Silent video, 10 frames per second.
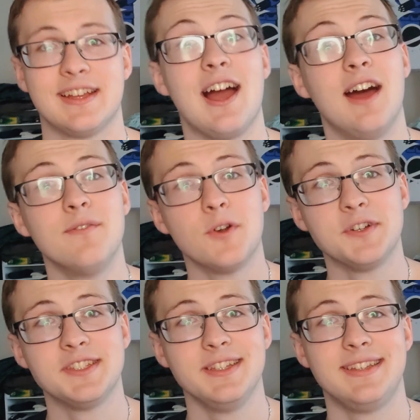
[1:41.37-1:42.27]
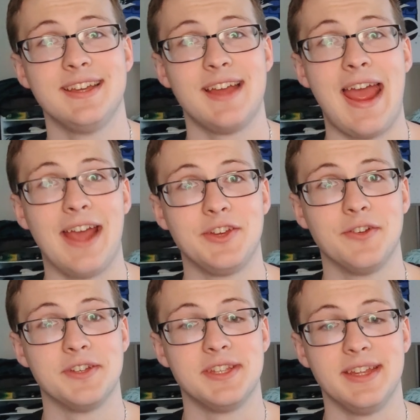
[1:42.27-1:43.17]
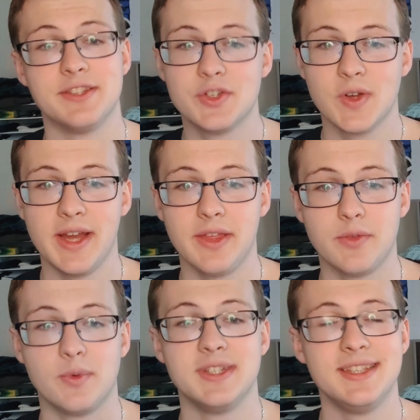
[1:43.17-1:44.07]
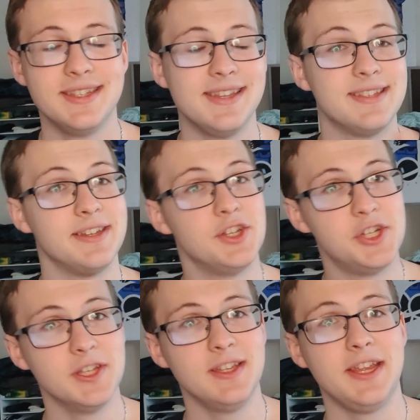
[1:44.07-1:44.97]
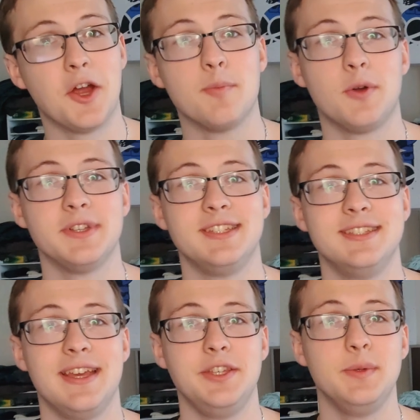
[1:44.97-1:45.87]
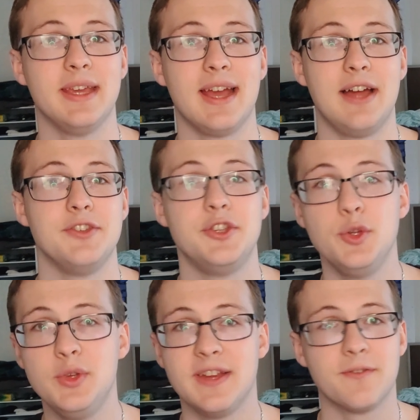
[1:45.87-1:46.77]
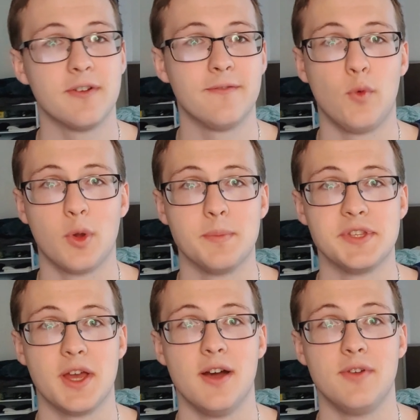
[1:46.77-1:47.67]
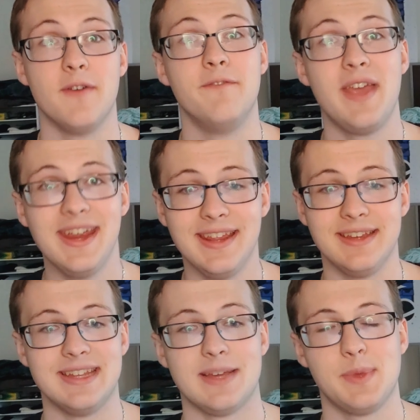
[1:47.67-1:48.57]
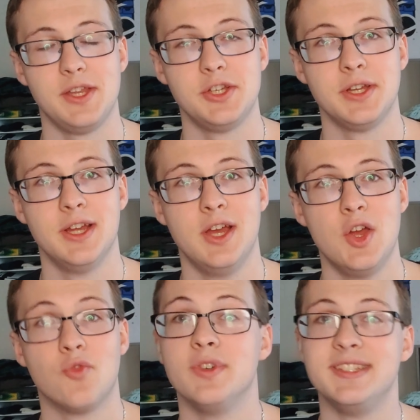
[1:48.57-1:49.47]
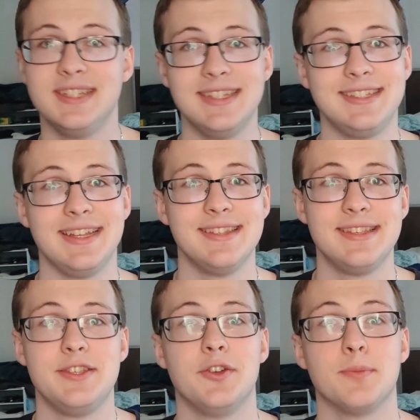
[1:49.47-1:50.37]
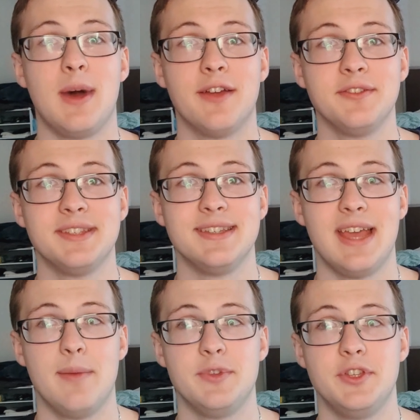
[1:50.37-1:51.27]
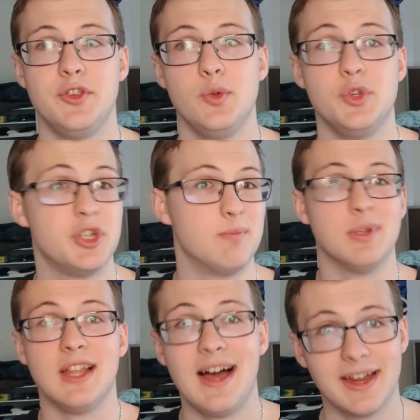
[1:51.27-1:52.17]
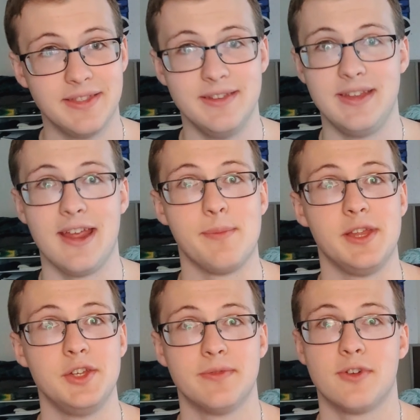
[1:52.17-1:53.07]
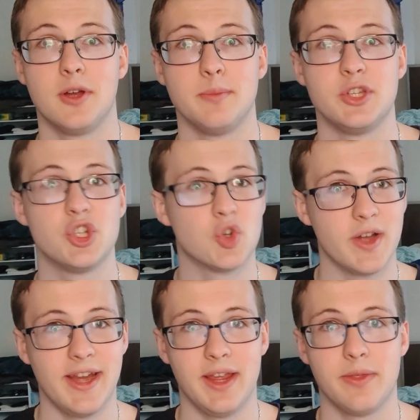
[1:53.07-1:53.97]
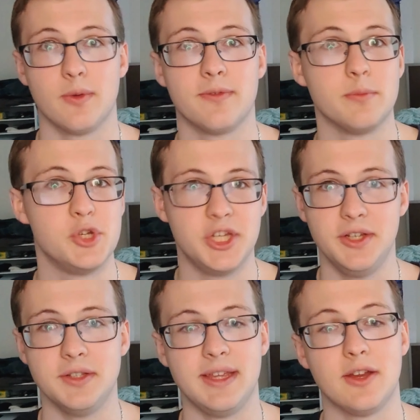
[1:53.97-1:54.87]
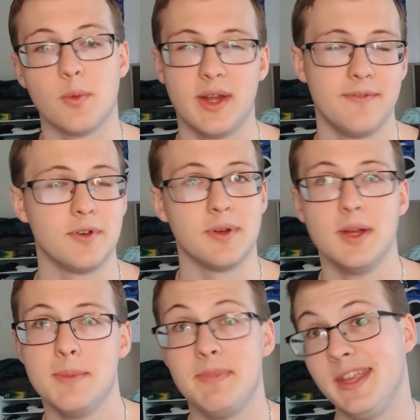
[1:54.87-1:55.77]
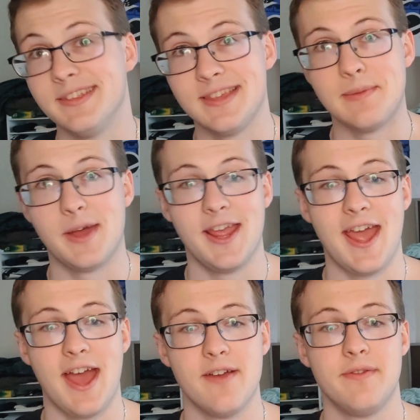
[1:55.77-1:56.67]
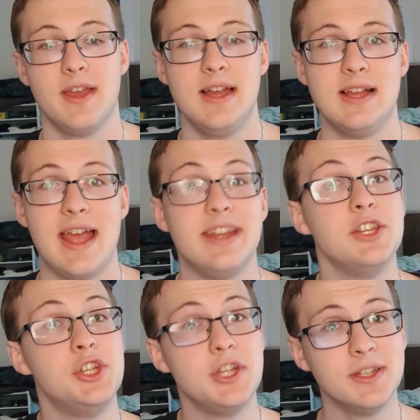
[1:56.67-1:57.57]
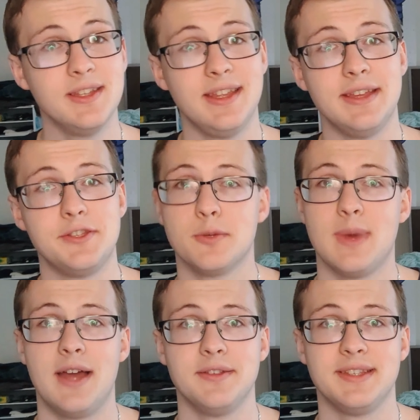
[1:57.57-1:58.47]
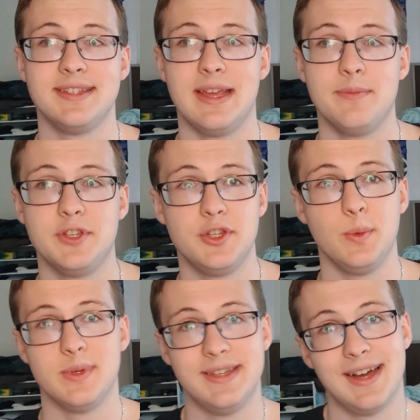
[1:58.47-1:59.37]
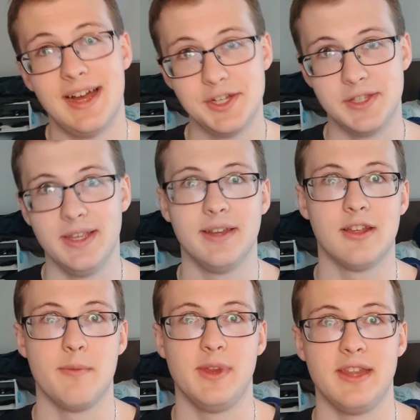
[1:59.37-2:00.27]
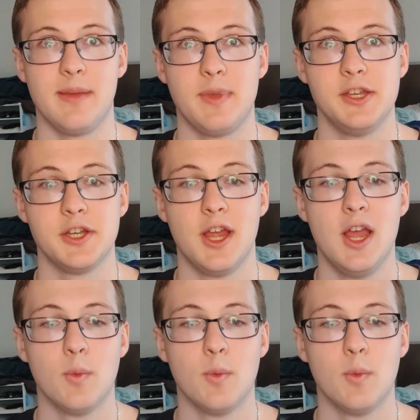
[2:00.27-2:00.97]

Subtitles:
Conversely to accuracy and strength, resistance and agility are bonuses that you get on 2 different forms of evading damage. Resistance is your model's attempt to just block the damage from strength or from shielding or whatever means they might have. And agility is your model's attempt to dodge the incoming damage.